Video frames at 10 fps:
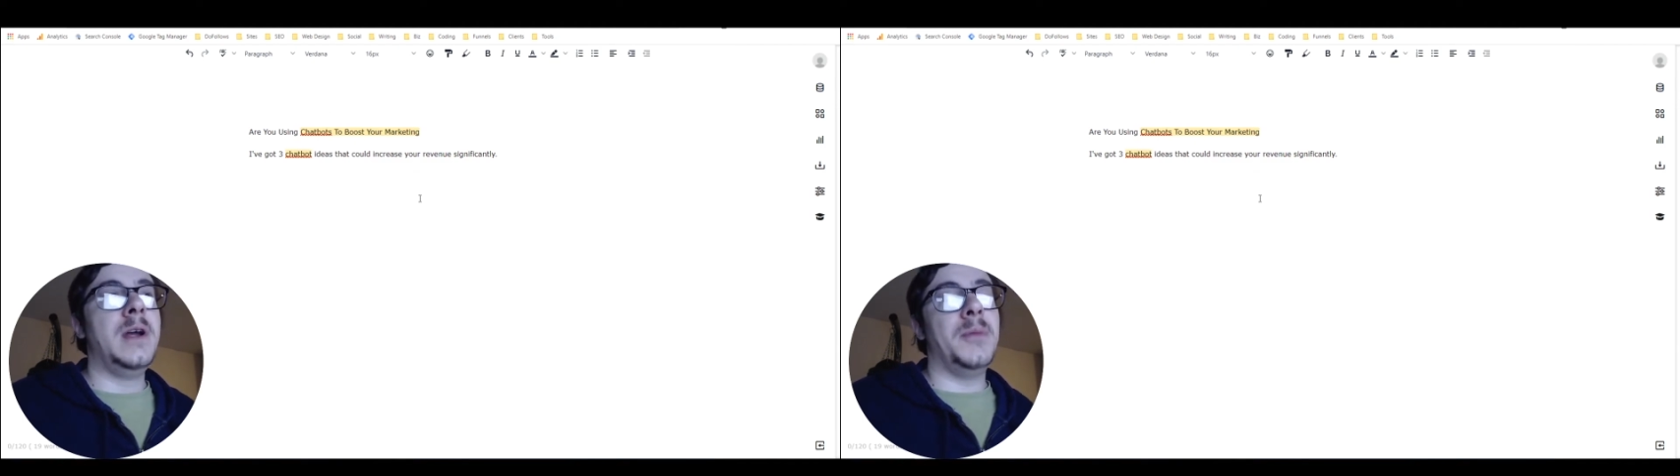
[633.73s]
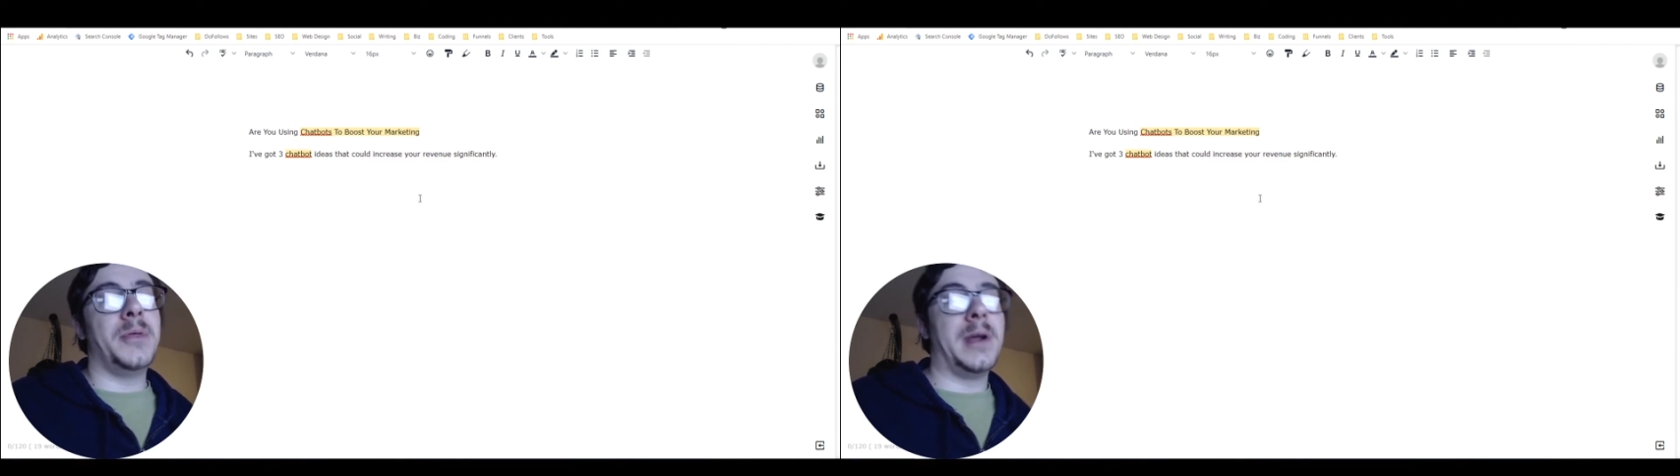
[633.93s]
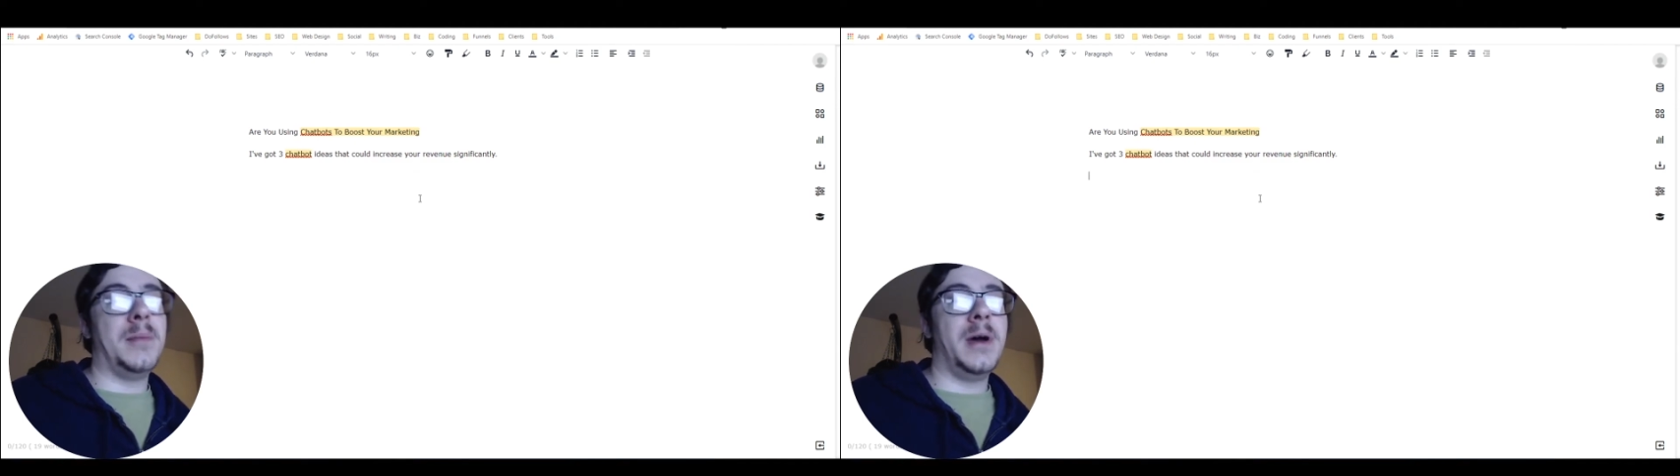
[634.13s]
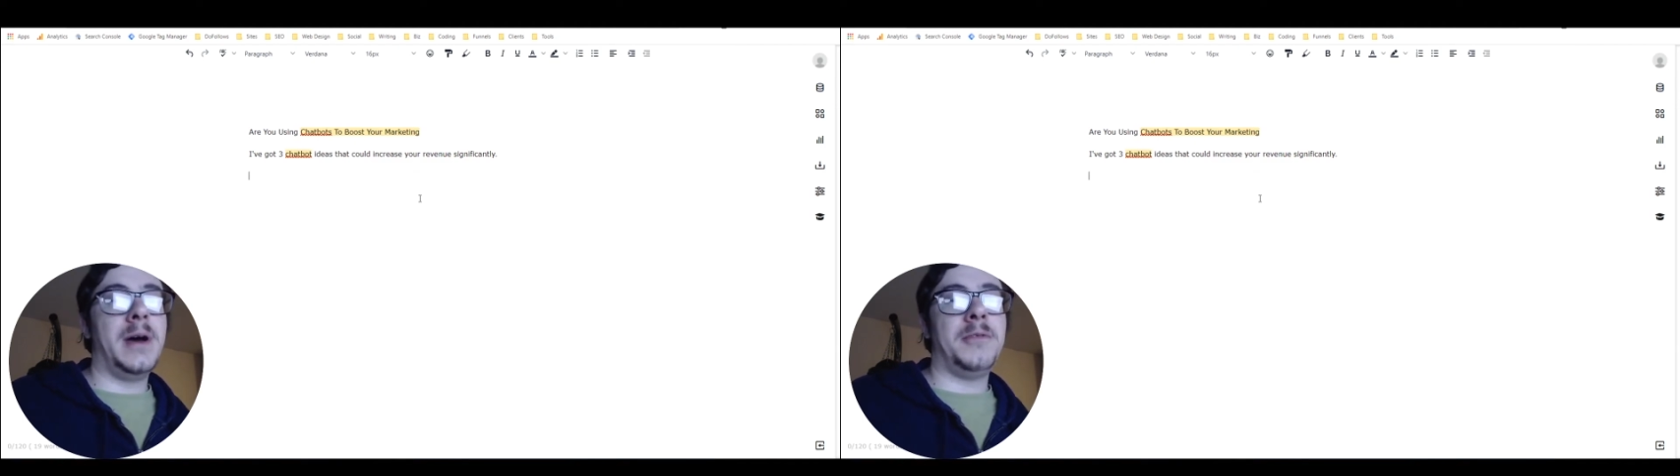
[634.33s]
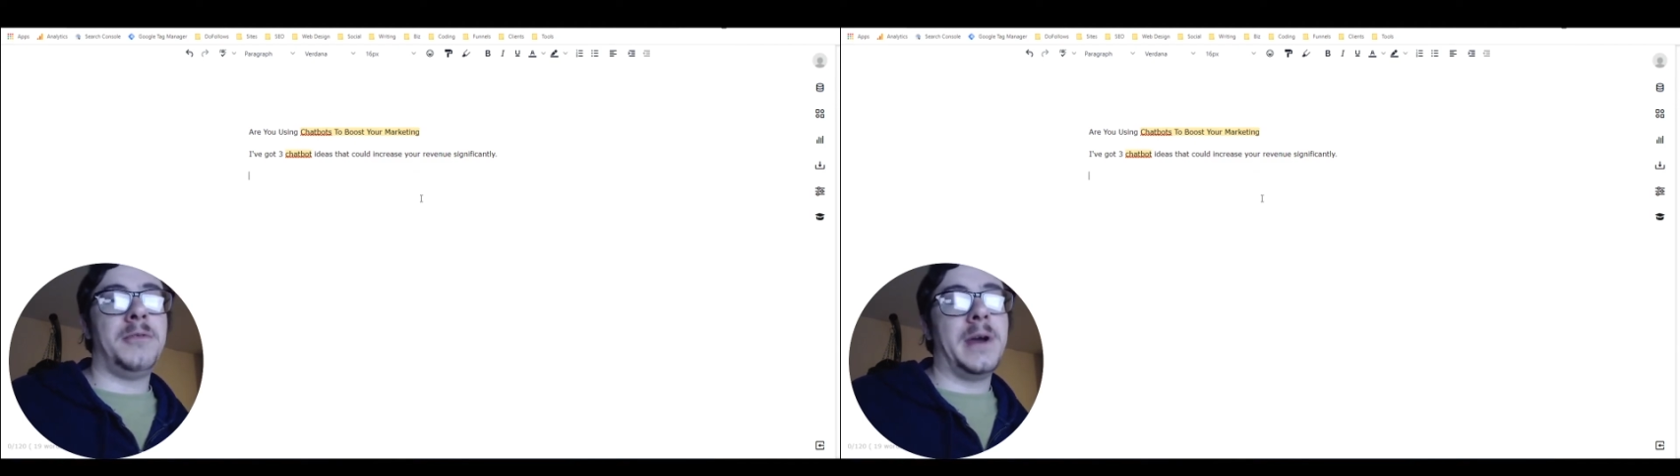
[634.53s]
but then I'm
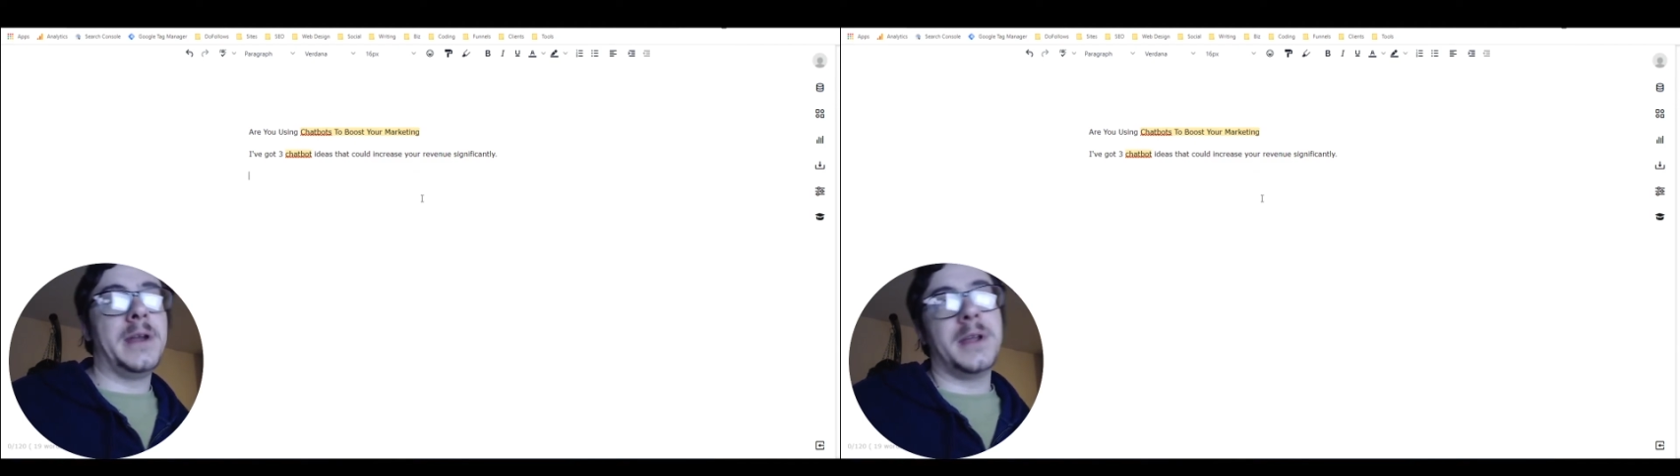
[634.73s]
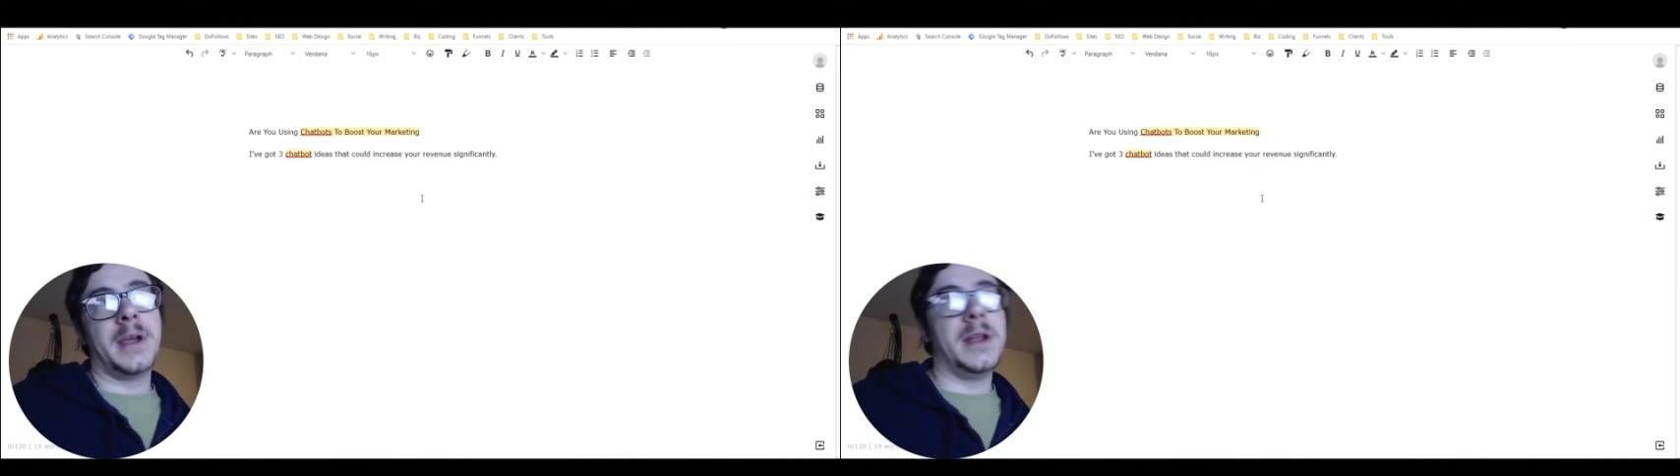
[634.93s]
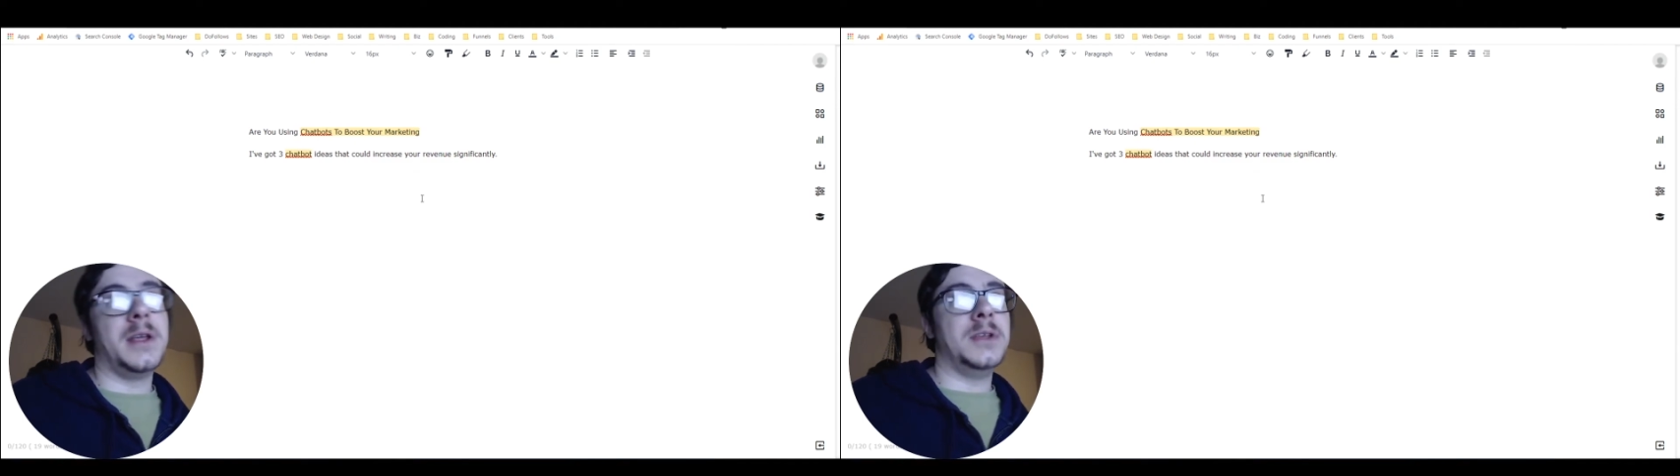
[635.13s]
not finding any